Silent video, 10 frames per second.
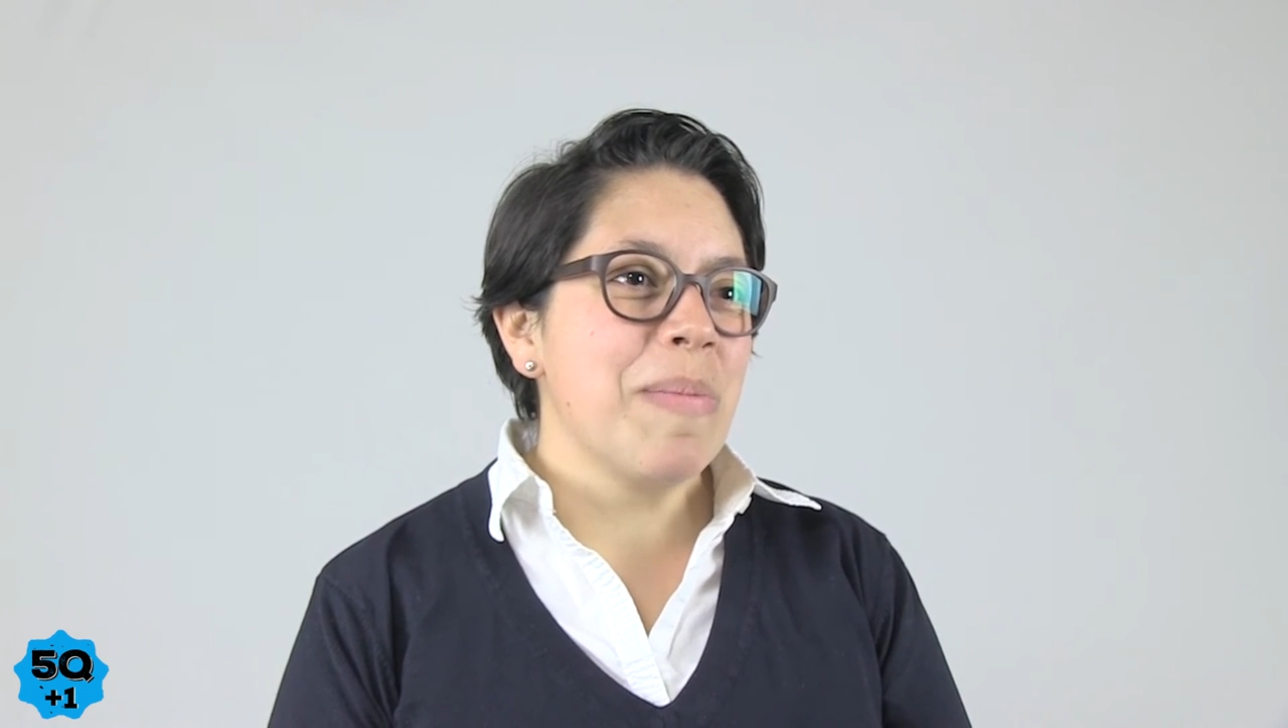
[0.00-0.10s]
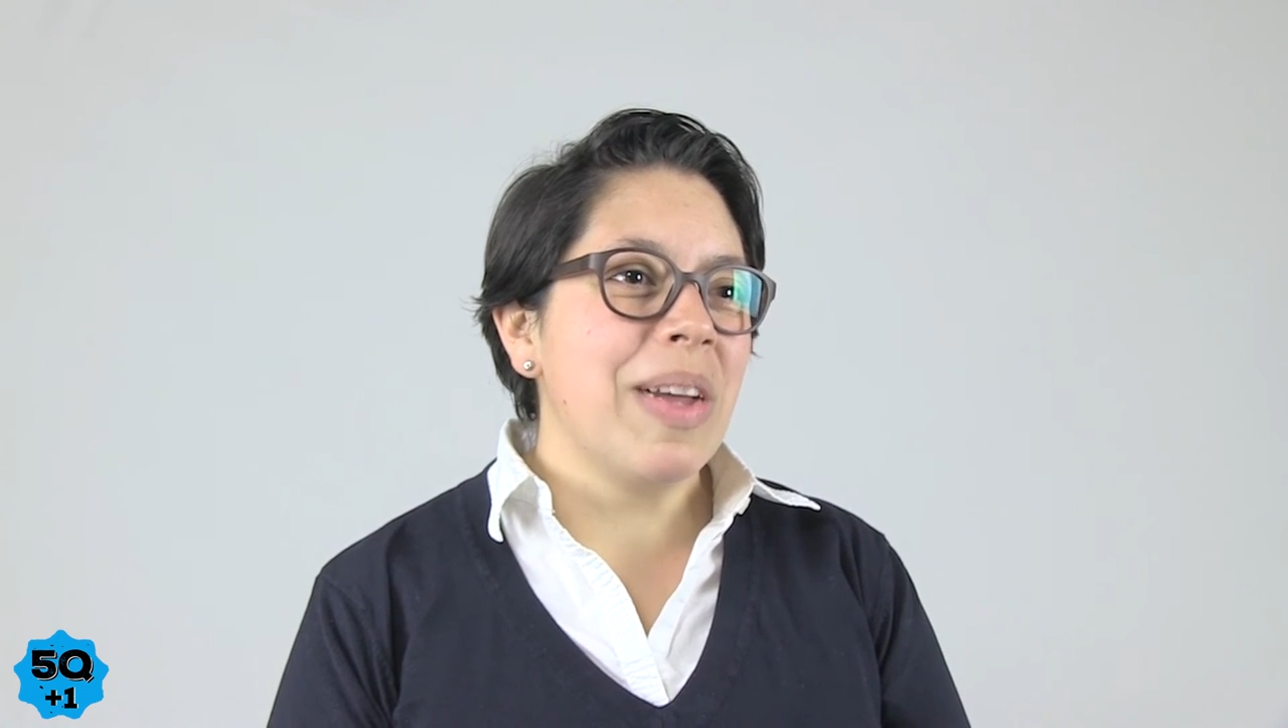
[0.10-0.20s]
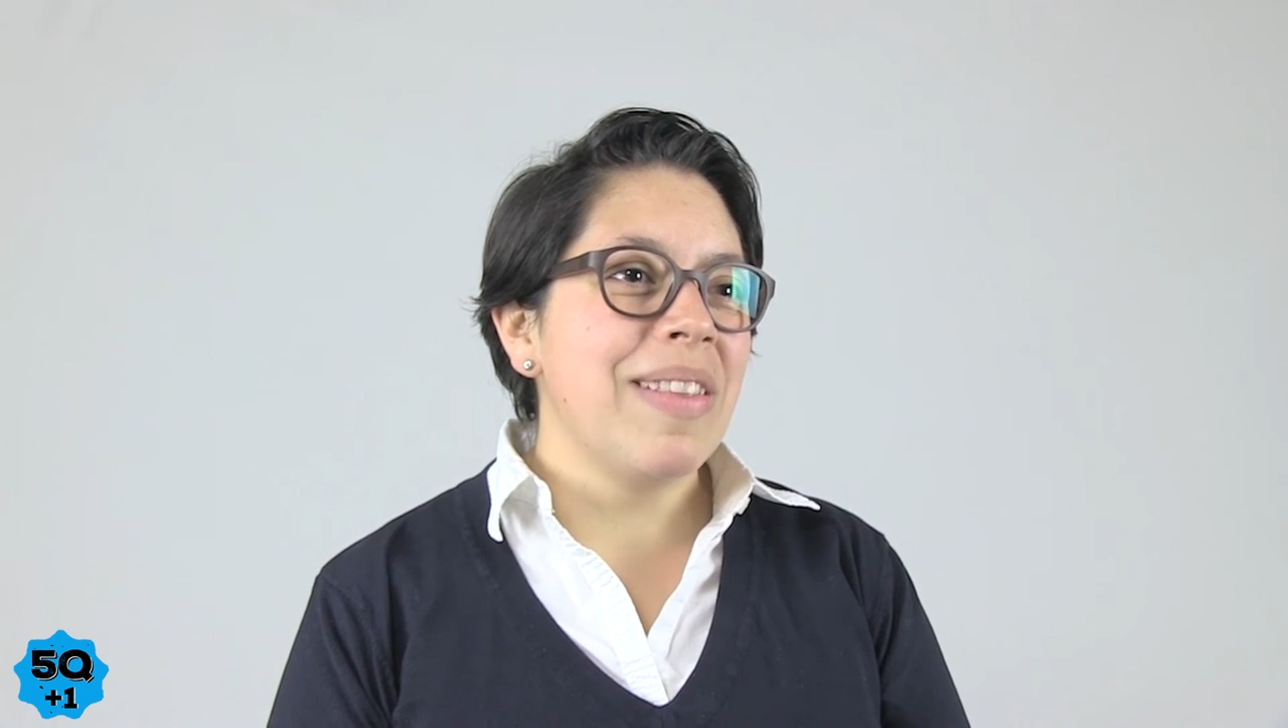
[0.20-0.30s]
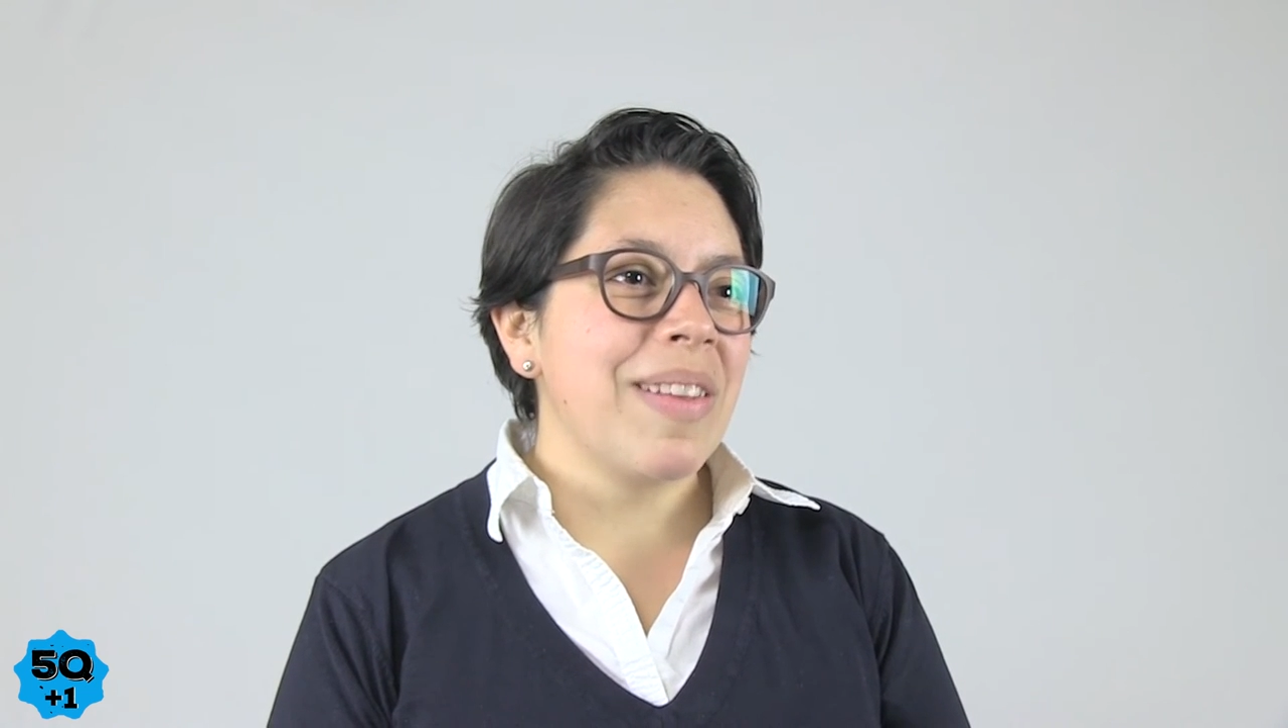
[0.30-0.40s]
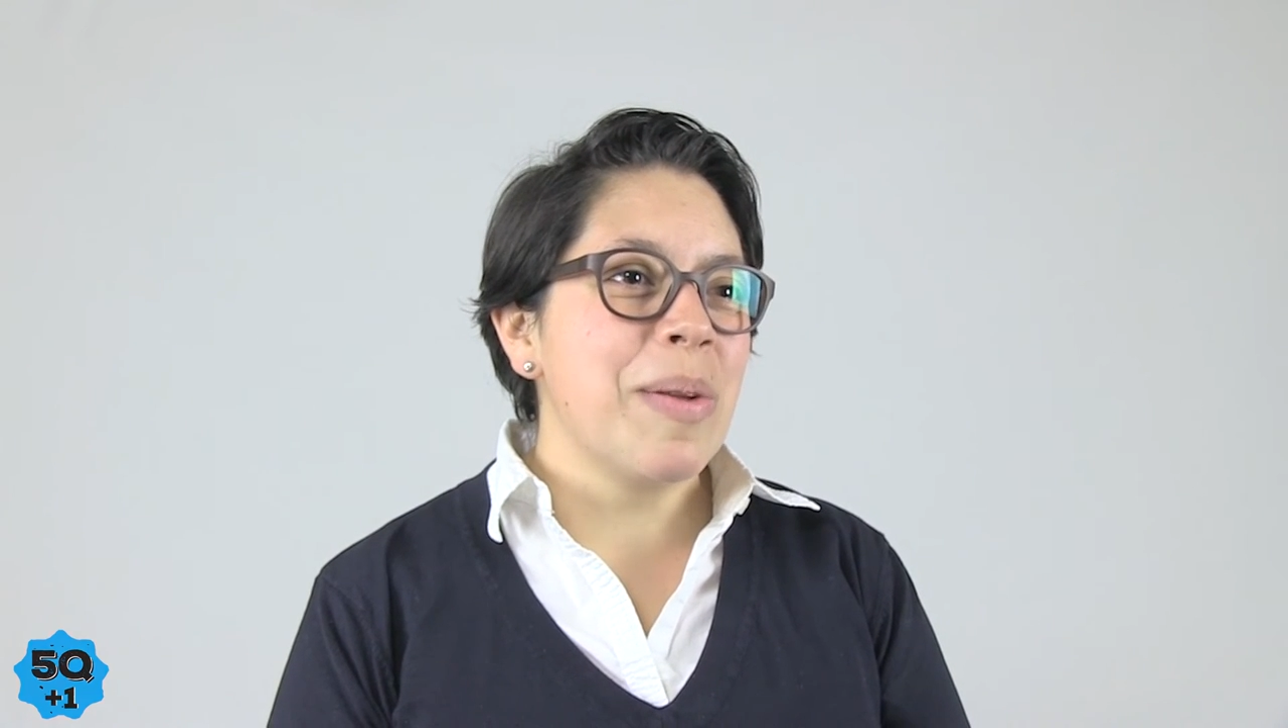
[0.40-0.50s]

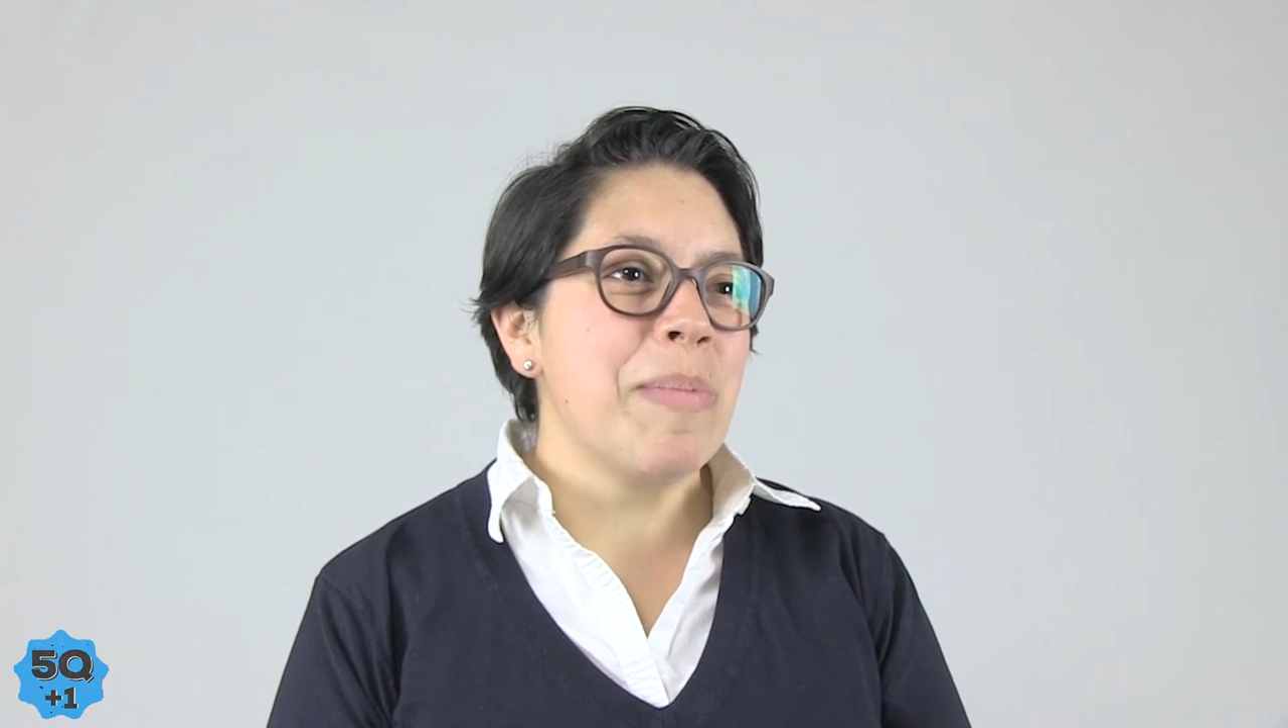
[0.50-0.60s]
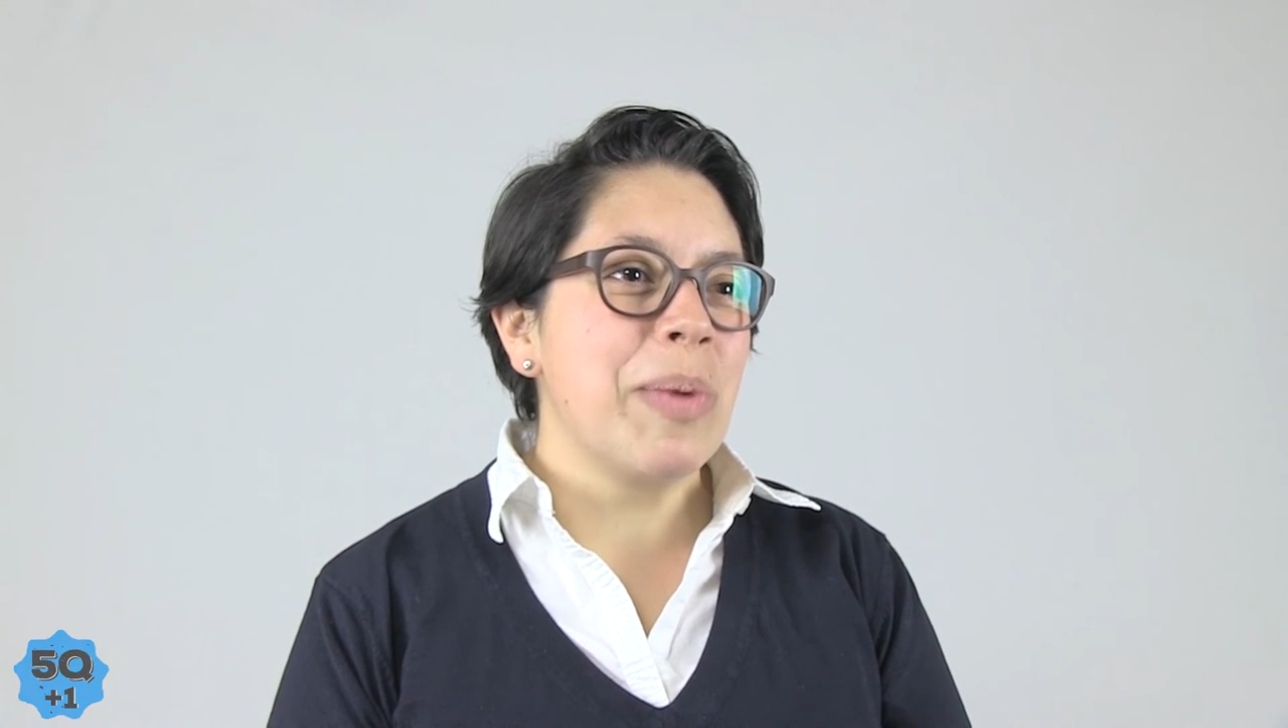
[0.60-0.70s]
months on a